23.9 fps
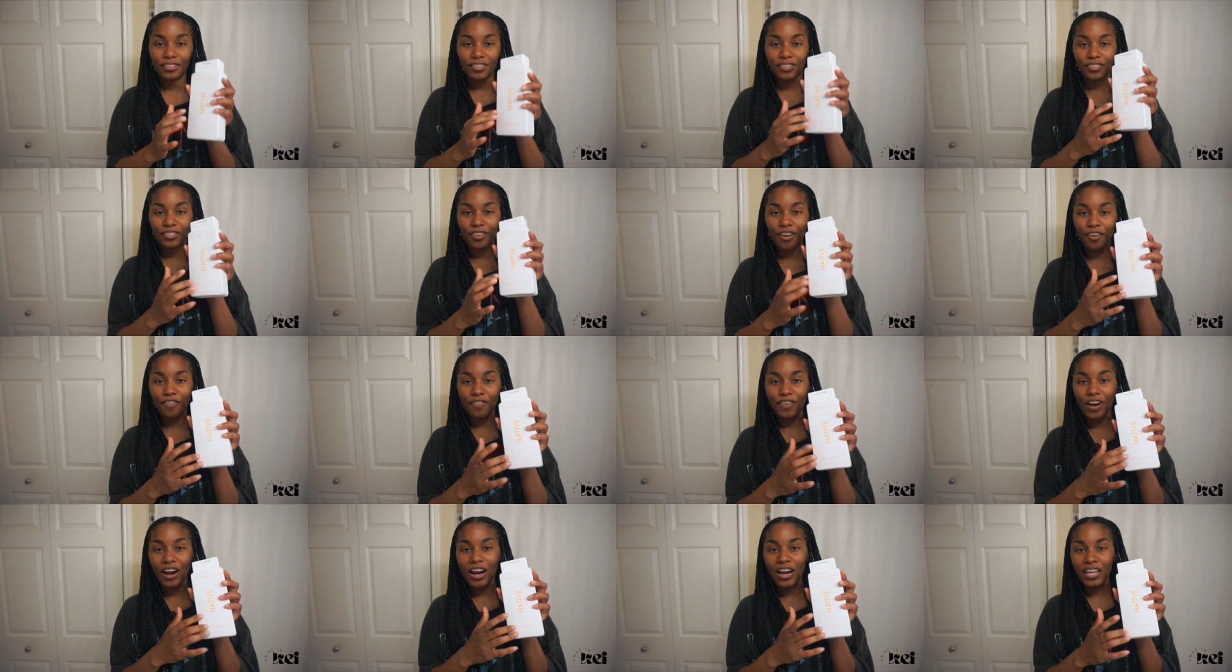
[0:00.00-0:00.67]

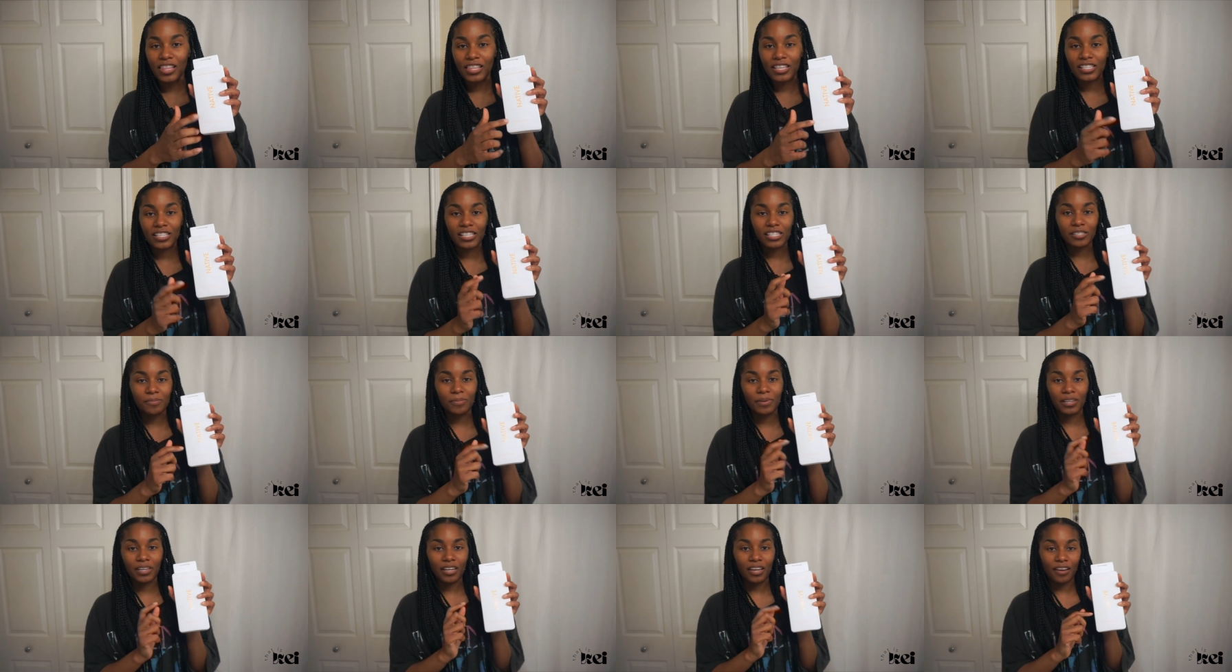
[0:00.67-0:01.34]
So far this has
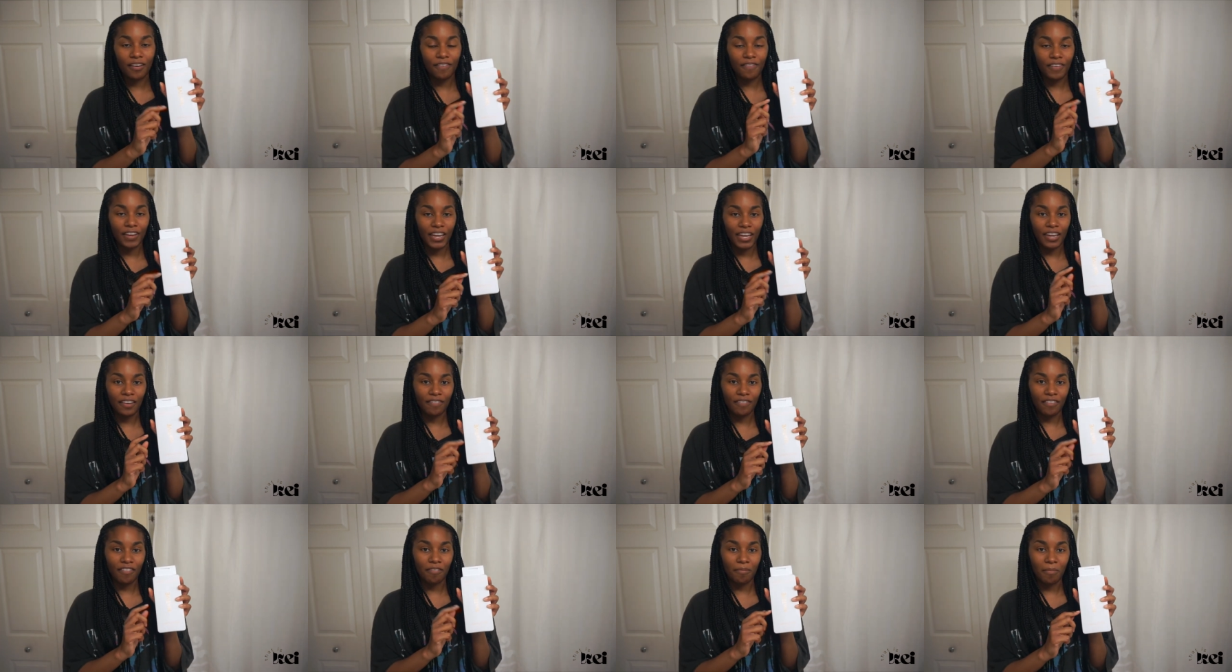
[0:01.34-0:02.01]
been a
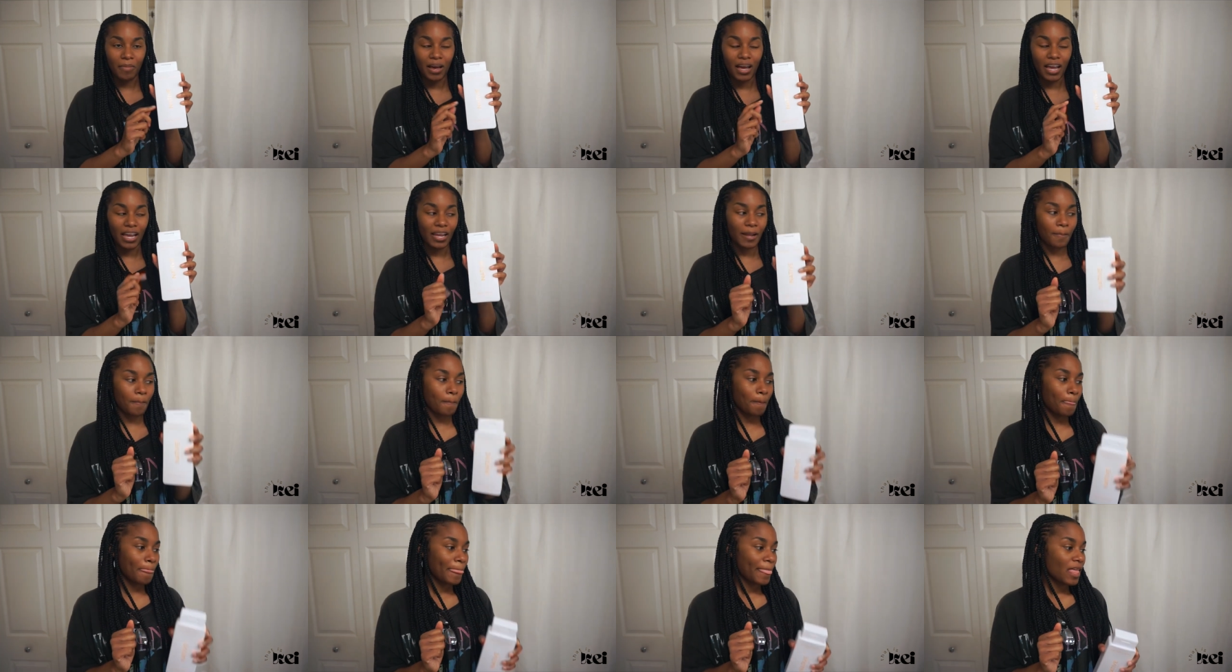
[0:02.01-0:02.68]
fave of mine.
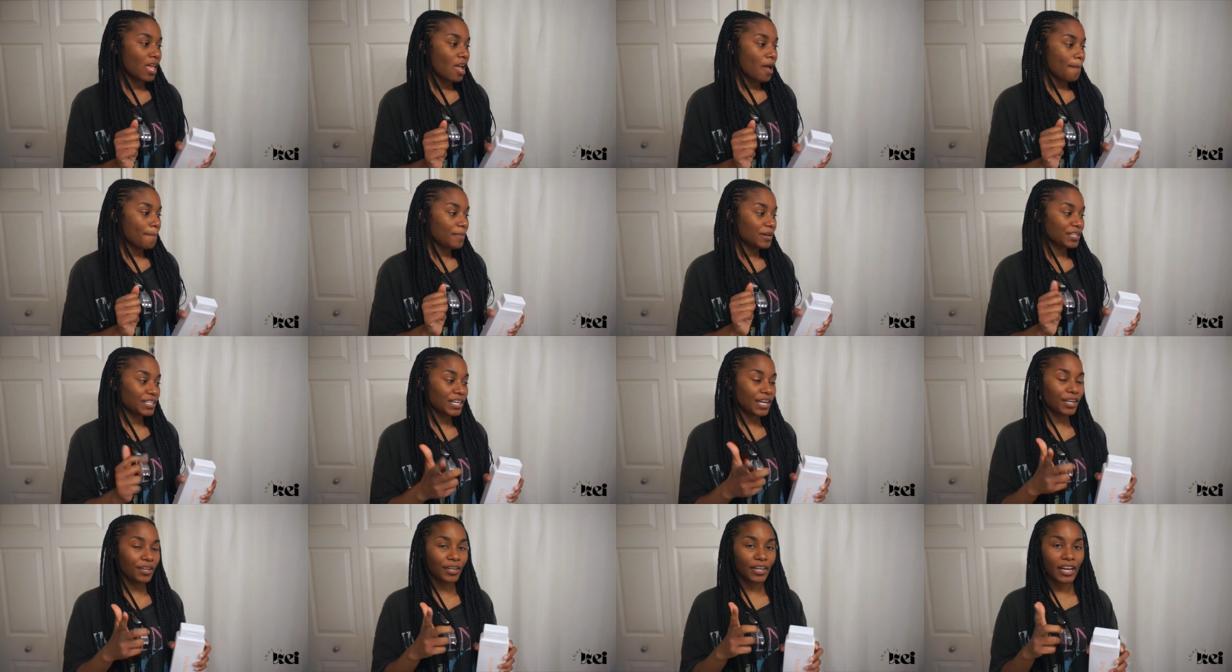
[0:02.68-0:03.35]
But
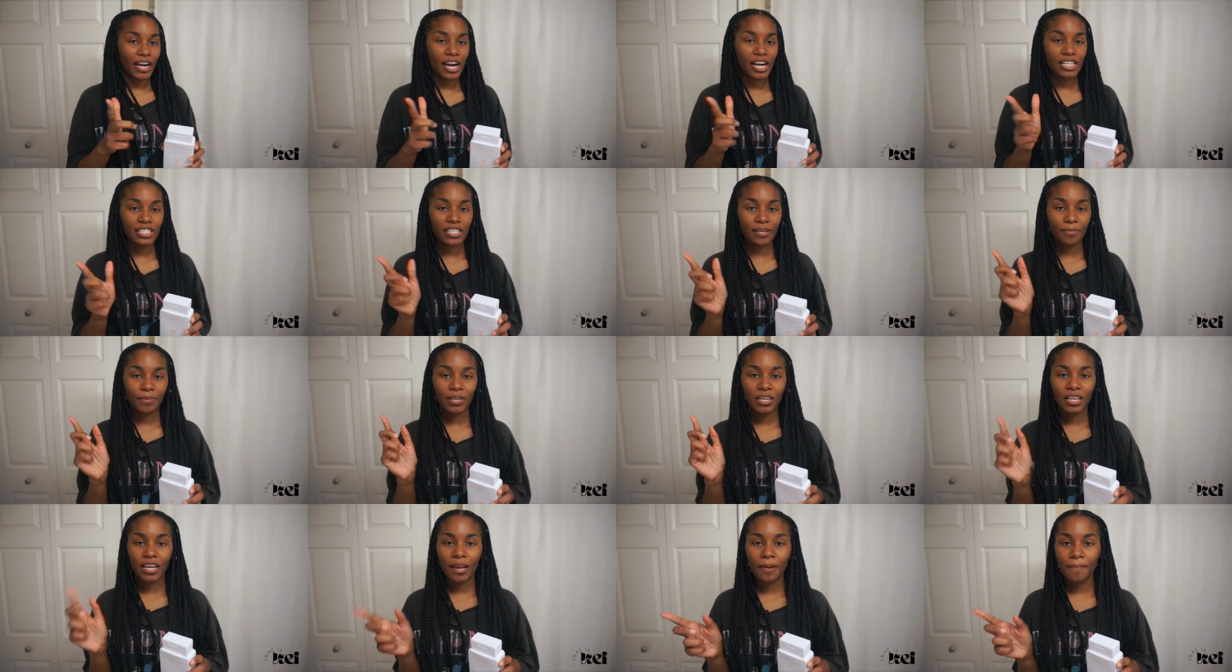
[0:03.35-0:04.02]
yeah you guys, I'm
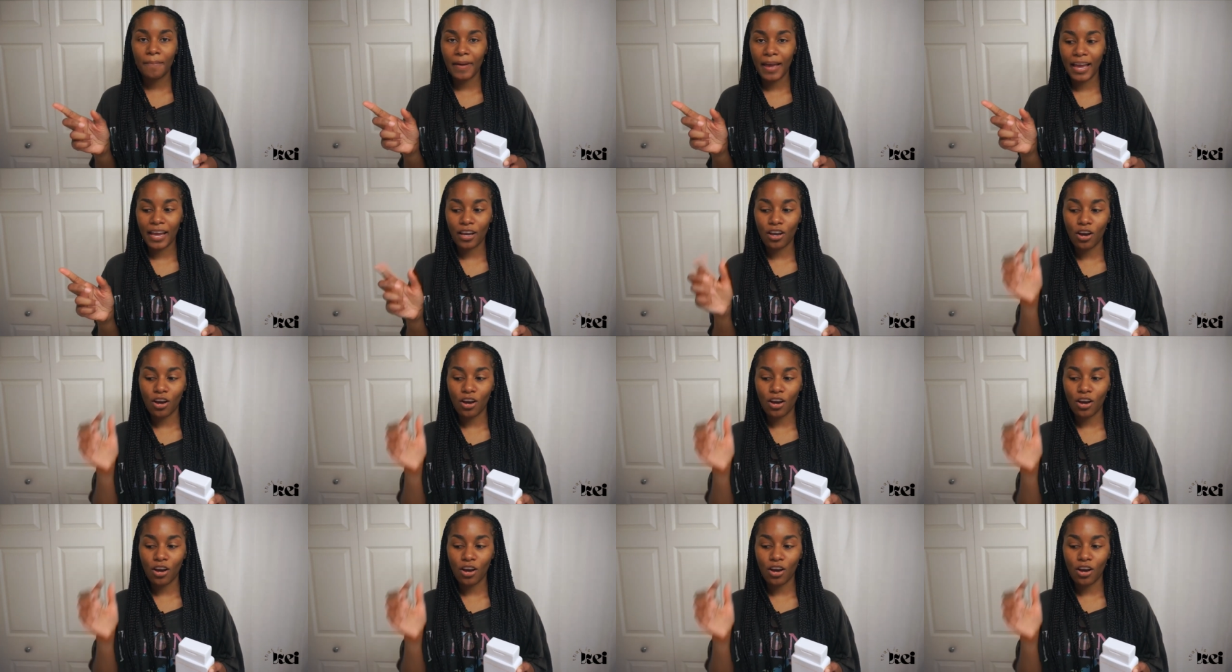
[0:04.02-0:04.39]
gonna come back